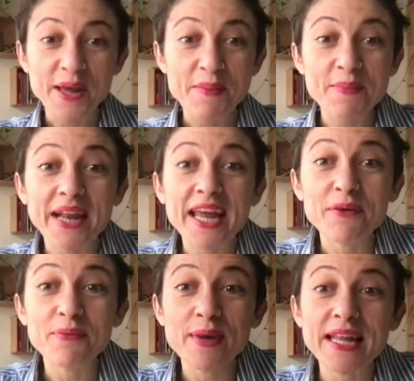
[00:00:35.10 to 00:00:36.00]
but I
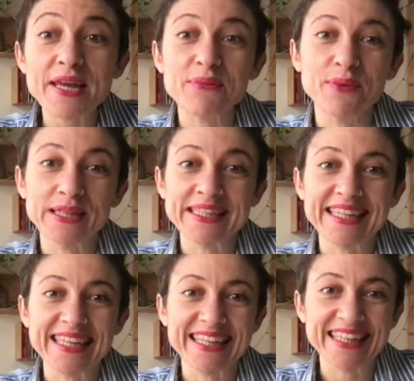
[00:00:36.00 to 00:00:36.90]
really
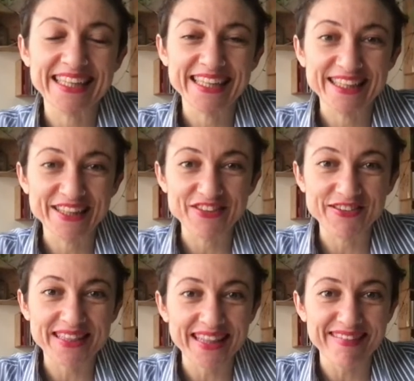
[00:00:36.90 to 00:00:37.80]
wanted to do a
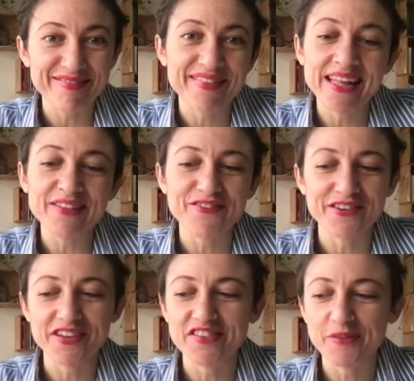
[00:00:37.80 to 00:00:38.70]
test knit
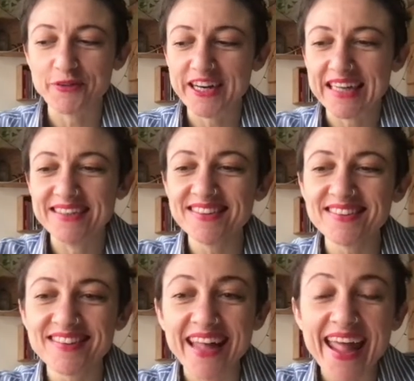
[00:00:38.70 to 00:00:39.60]
for someone else,
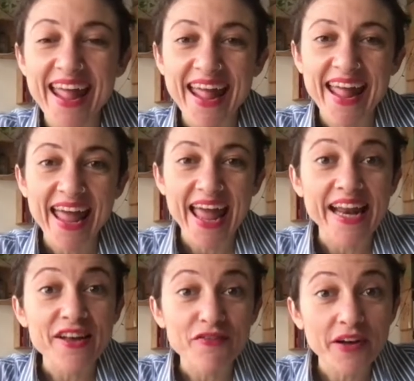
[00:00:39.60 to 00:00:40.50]
and
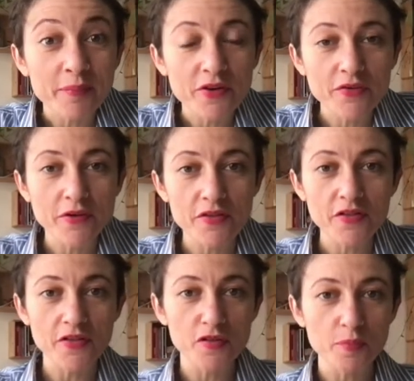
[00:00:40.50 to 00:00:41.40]
I've come across
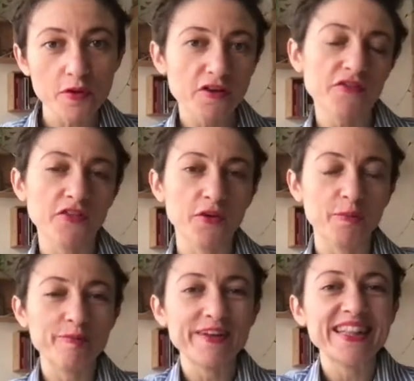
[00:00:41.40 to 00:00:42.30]
this beautiful
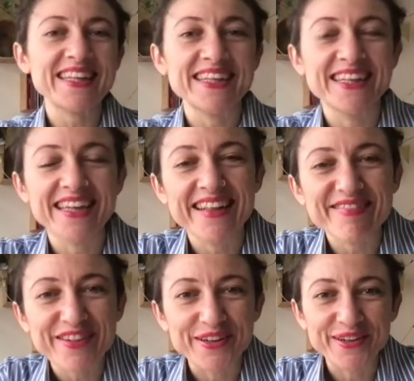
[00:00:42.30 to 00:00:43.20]
pattern. It's
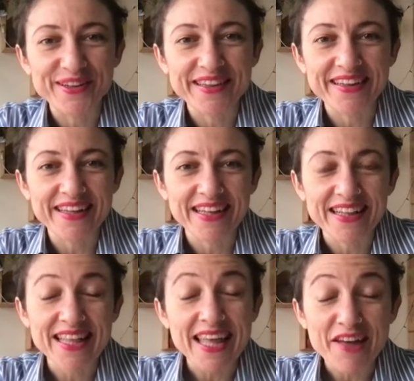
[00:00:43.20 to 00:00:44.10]
called the
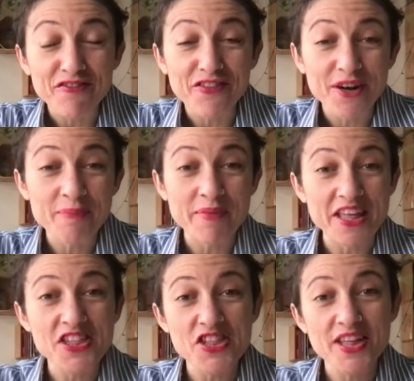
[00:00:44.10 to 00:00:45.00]

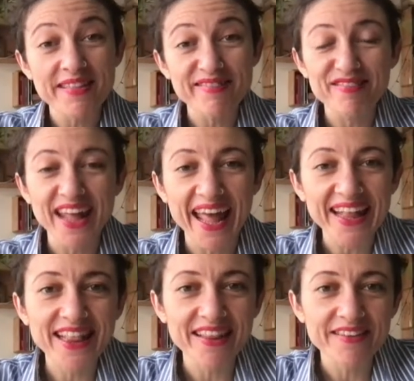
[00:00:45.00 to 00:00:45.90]
Affirmations Hat
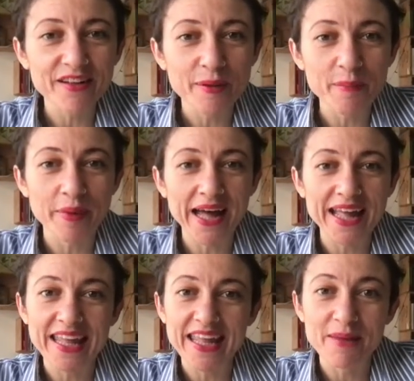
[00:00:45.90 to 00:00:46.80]
by
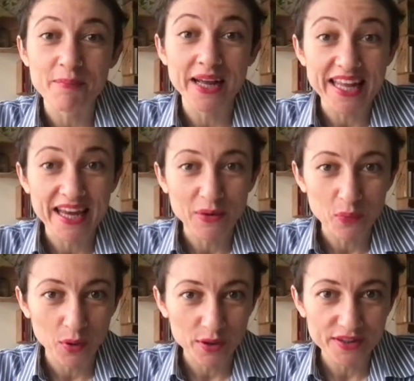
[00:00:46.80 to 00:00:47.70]
Maria
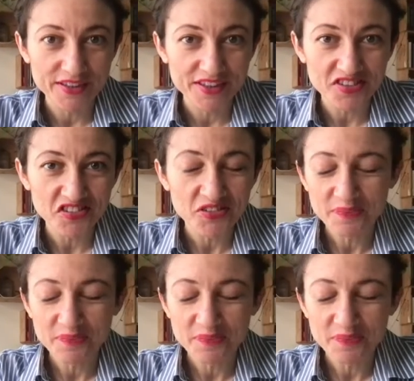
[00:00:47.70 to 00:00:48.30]
Walters,